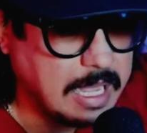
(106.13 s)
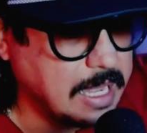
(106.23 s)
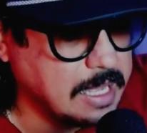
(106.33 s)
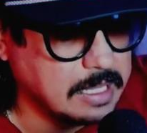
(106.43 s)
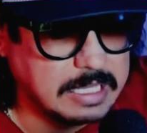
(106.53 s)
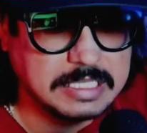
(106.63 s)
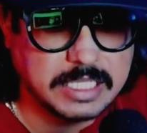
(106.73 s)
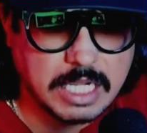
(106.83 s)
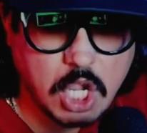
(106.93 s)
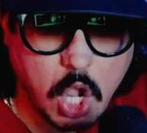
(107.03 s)
and he's
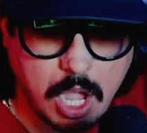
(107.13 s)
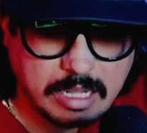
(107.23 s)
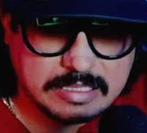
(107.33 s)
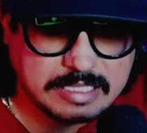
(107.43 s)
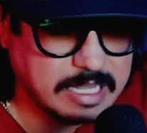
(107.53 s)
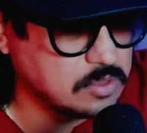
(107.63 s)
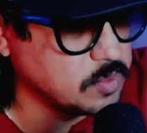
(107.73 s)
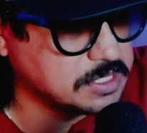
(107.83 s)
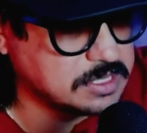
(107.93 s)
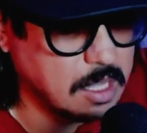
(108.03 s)
in contact
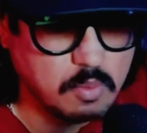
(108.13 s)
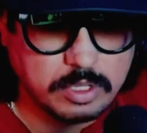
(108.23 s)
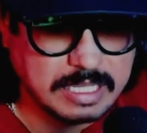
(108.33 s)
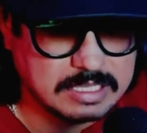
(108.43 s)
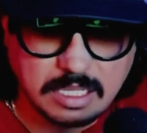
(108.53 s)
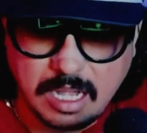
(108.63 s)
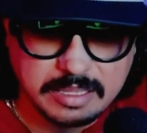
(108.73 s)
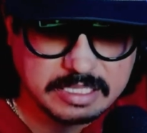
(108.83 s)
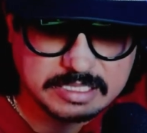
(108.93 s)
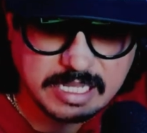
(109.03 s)
with someone that's on
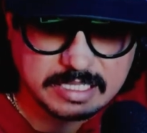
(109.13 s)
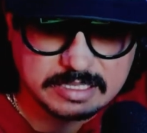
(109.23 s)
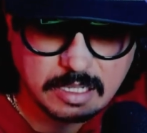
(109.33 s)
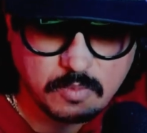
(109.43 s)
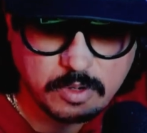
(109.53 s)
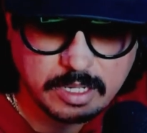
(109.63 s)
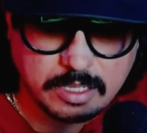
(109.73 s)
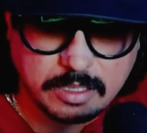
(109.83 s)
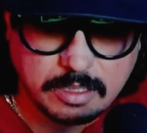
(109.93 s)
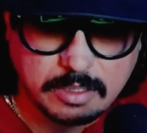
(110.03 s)
the set,
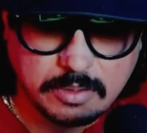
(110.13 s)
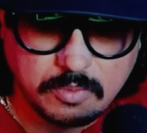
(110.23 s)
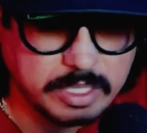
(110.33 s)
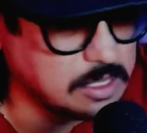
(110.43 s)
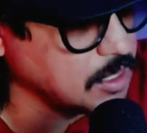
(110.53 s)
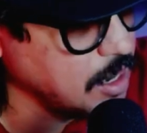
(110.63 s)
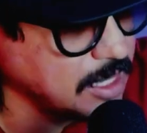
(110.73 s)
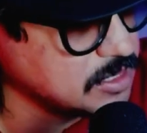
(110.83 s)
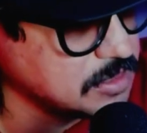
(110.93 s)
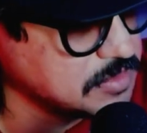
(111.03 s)
someone with the
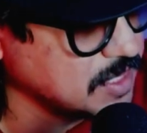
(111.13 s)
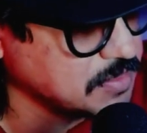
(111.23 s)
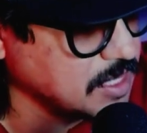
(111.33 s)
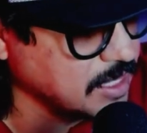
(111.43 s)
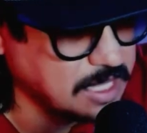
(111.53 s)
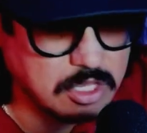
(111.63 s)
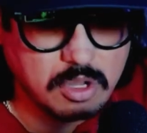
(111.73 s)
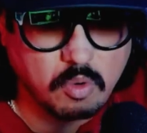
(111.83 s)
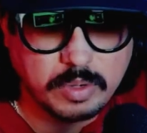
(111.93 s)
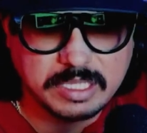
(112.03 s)
costume, something like that. You can
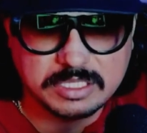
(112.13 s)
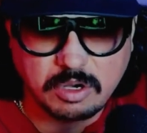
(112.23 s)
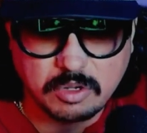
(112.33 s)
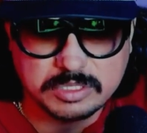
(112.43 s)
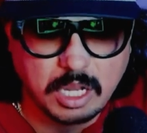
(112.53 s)
go read this article. It's